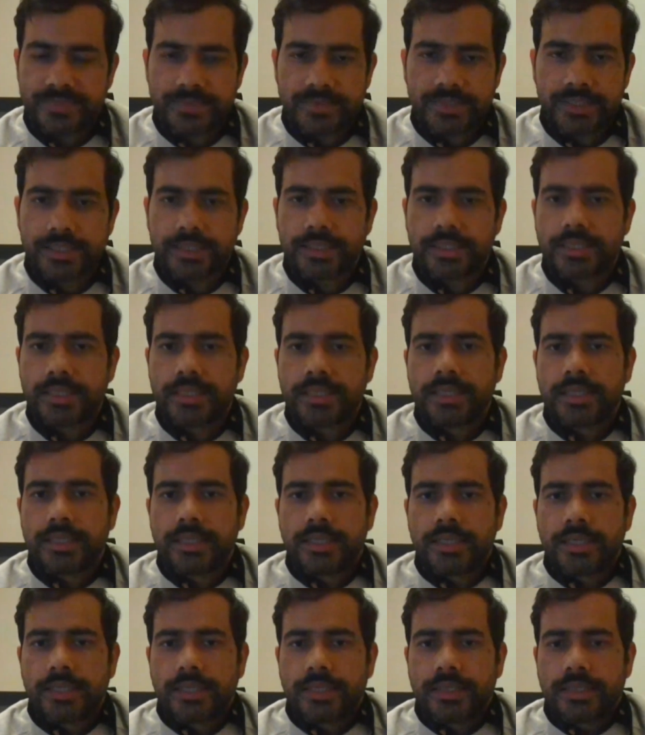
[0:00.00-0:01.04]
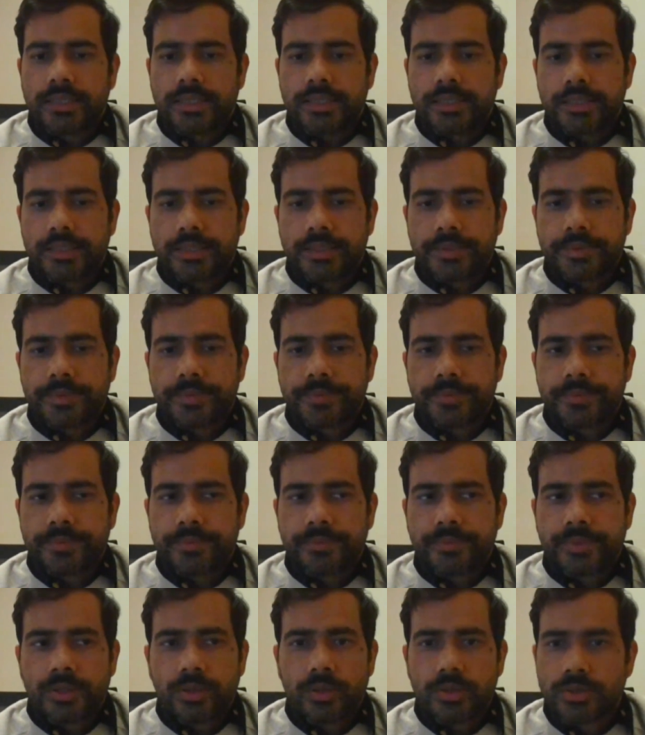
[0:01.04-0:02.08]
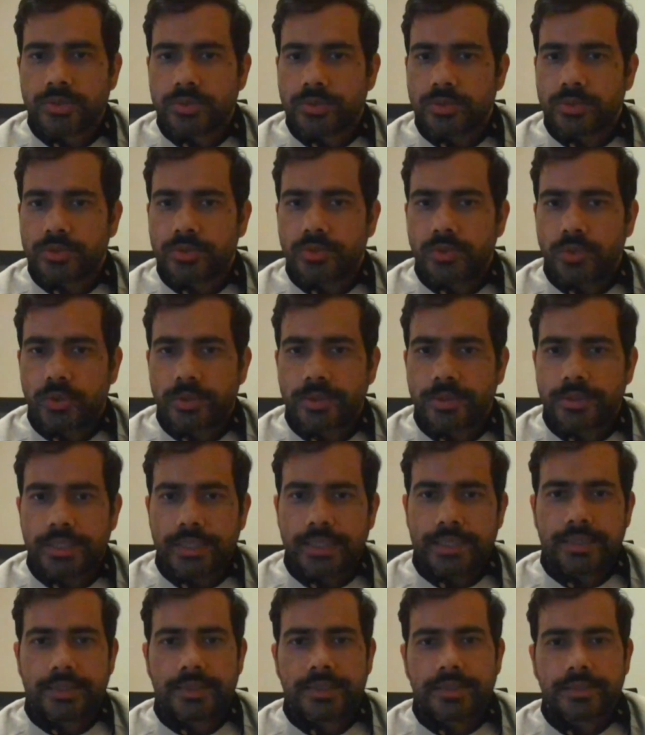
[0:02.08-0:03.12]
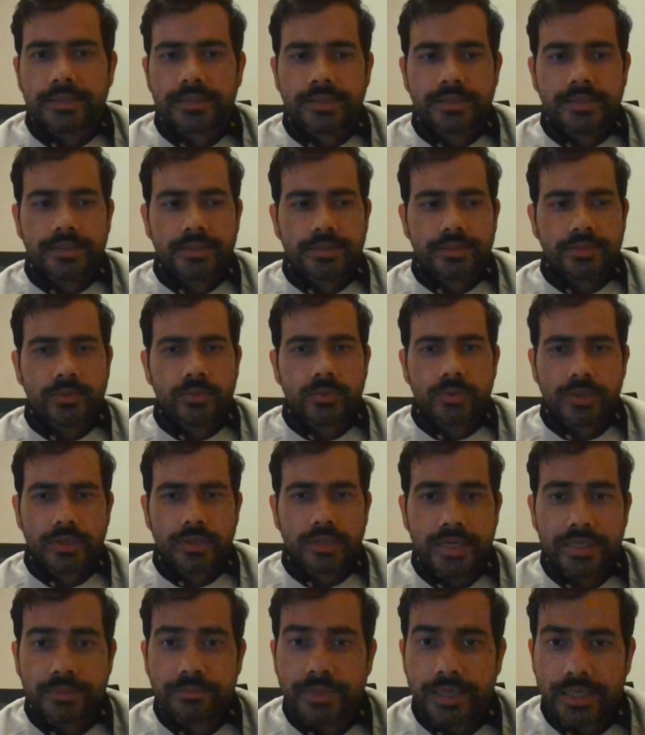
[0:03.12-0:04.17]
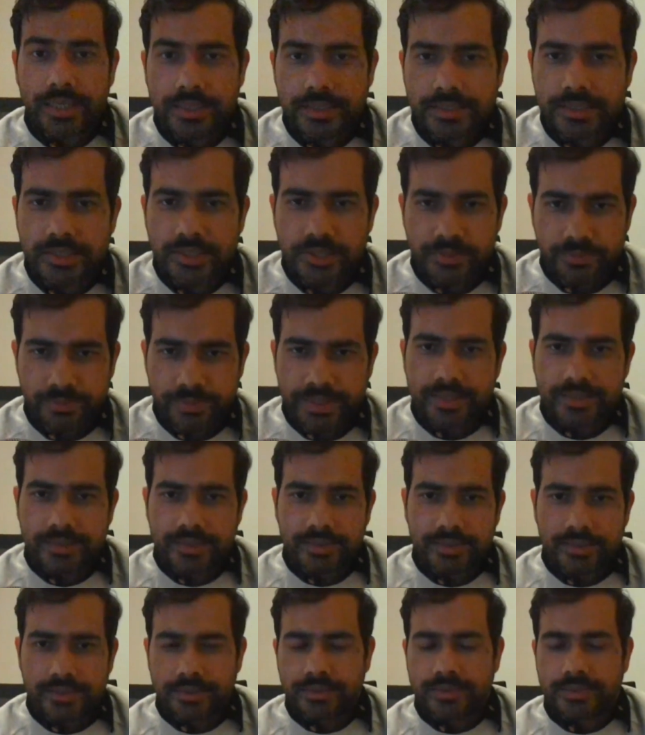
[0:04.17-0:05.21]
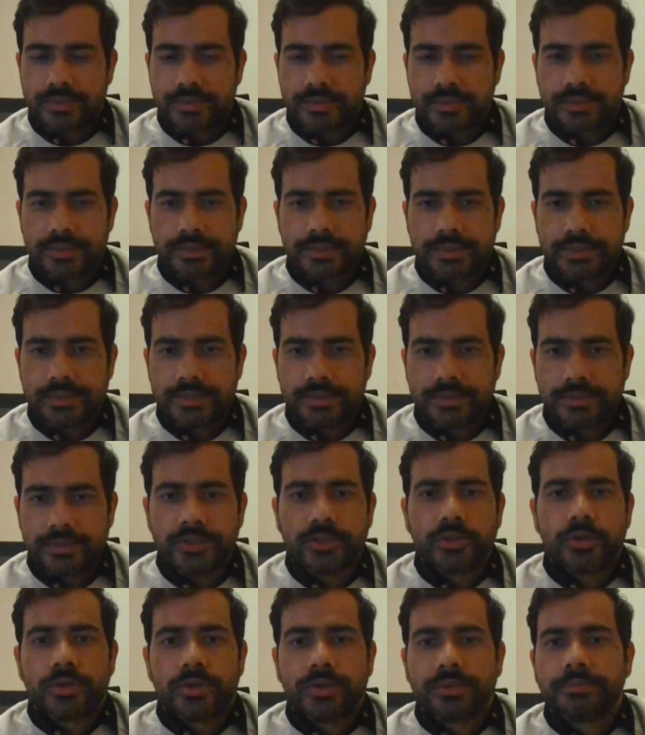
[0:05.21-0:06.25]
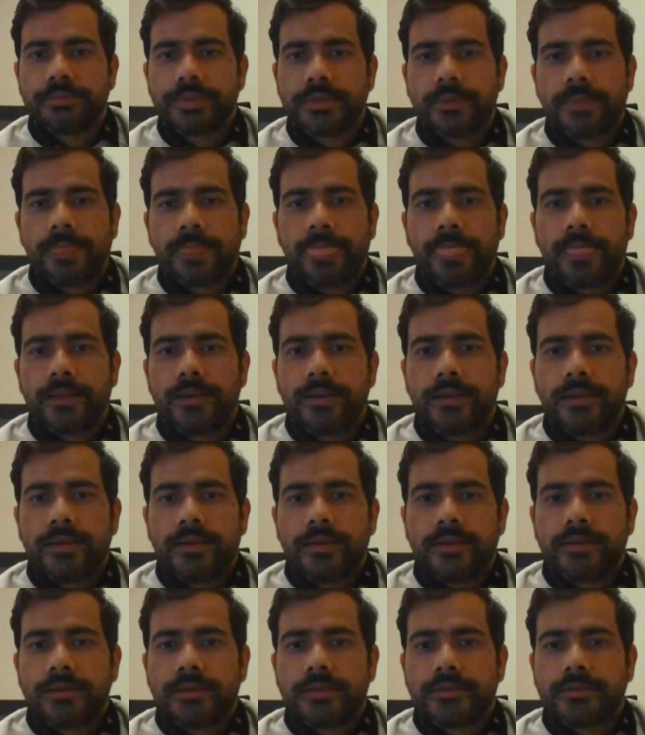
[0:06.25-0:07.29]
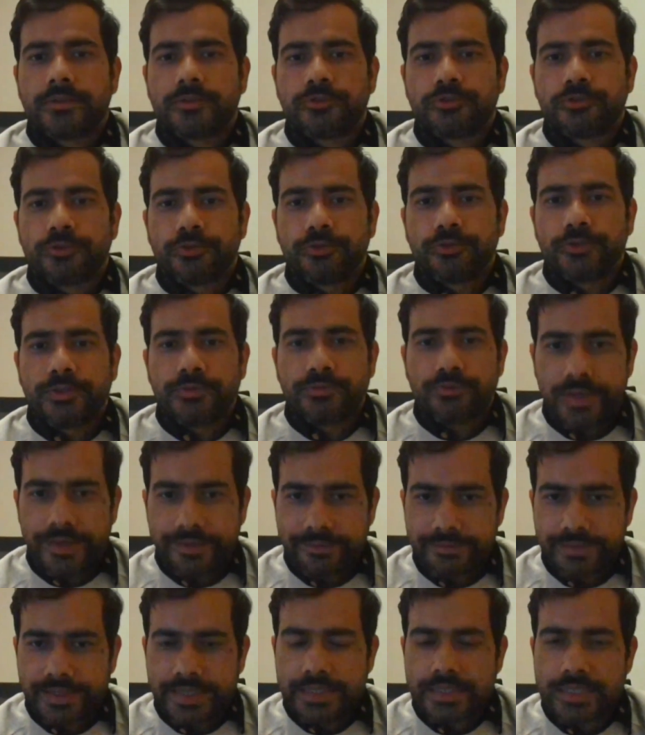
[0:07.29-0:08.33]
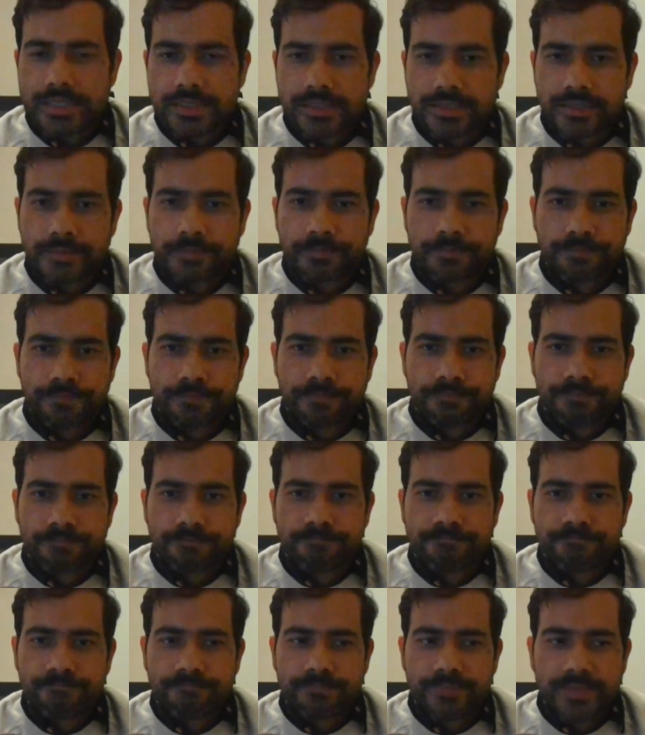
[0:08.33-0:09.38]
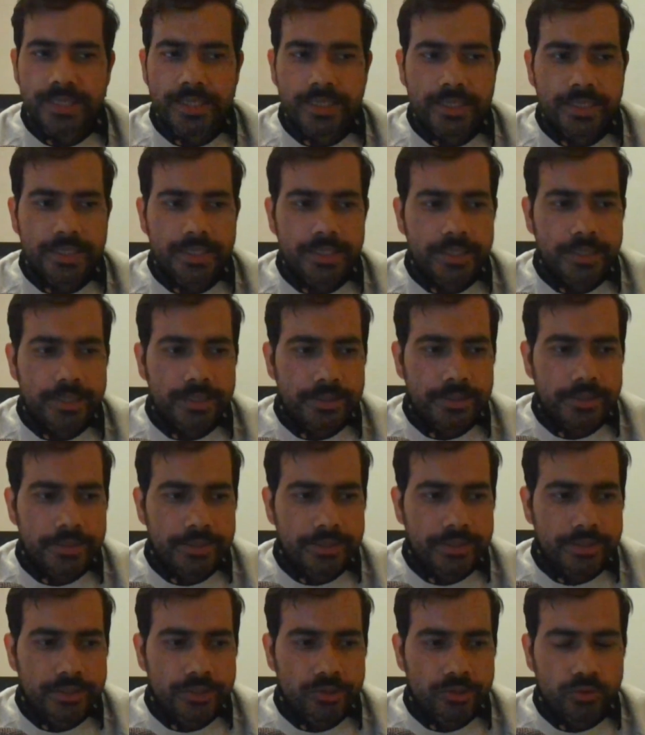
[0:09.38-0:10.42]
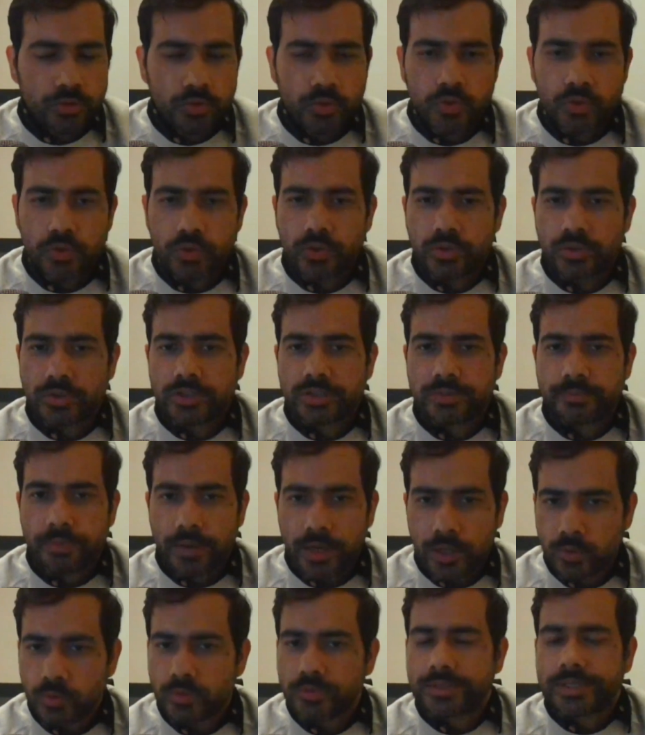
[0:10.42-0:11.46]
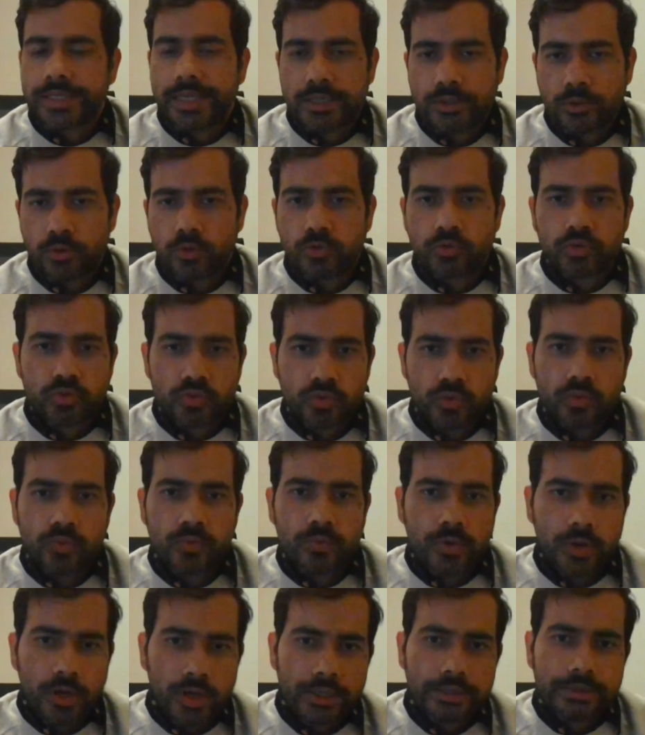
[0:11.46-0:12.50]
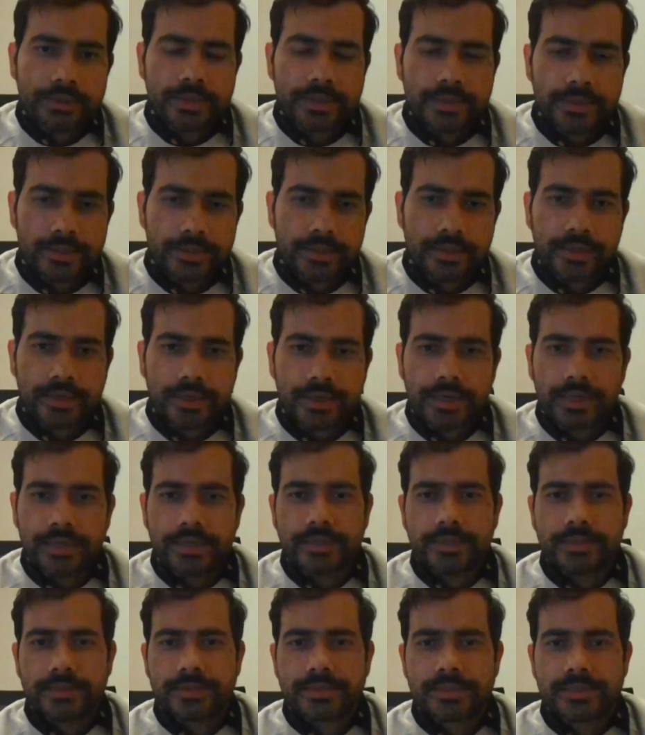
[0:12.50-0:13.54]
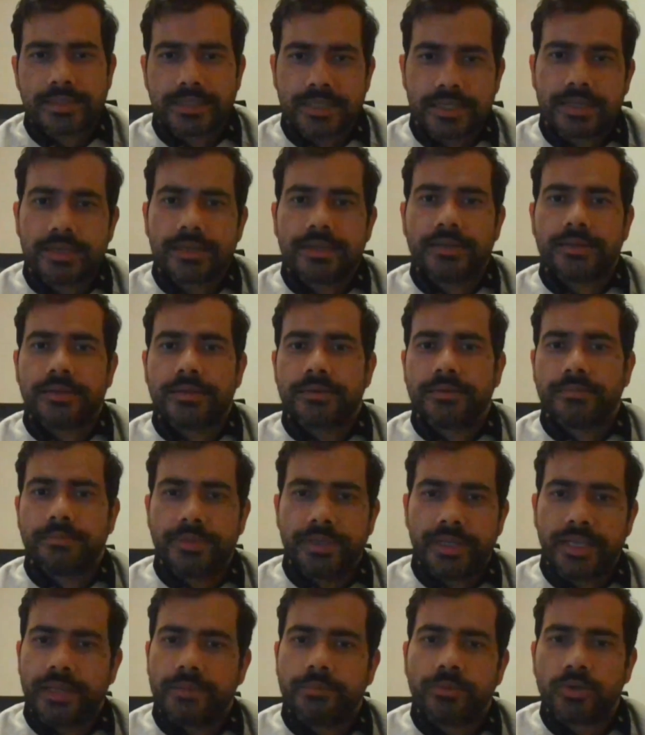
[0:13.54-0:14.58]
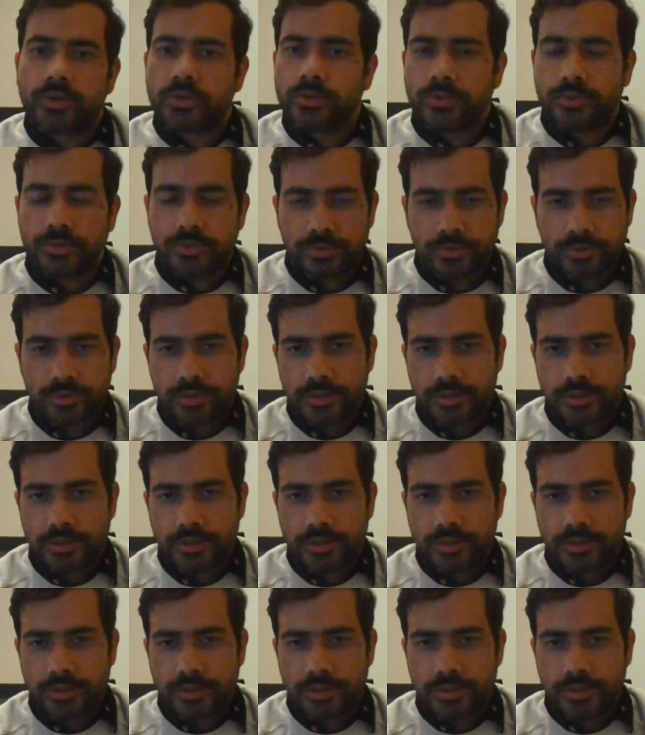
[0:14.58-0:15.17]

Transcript: Right. But also note that the work-life balance is better here in Europe. So if you have kids, your spouse can also work and still be able to,